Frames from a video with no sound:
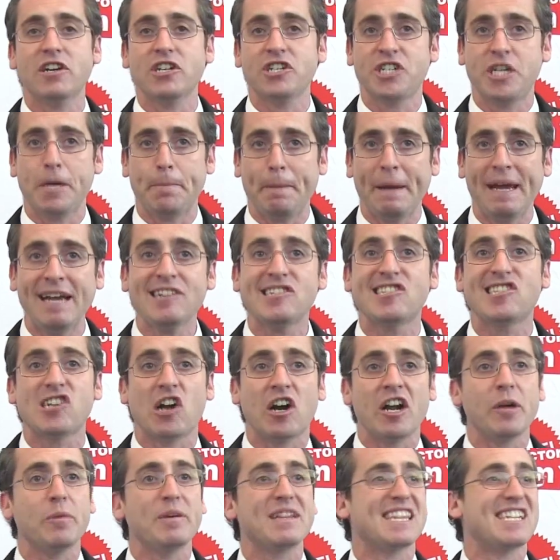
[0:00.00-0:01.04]
on shipping,
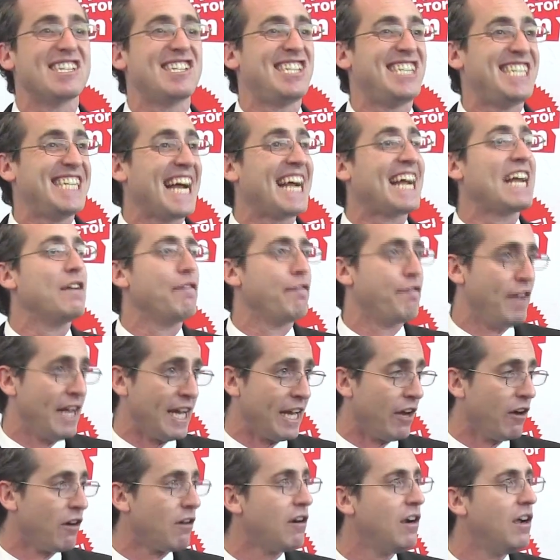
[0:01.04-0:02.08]
starting with the 2nd
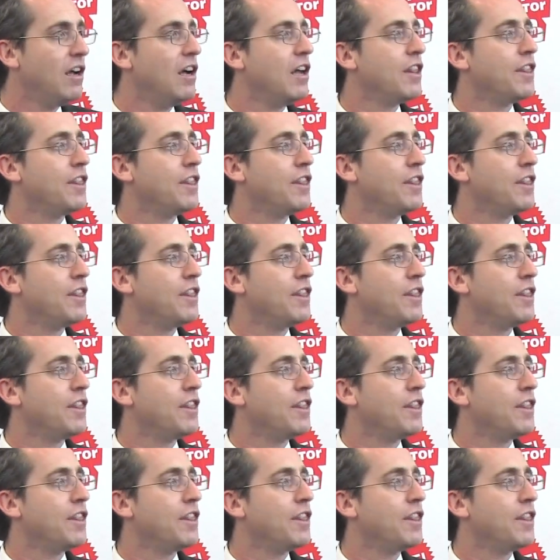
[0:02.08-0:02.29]
figure.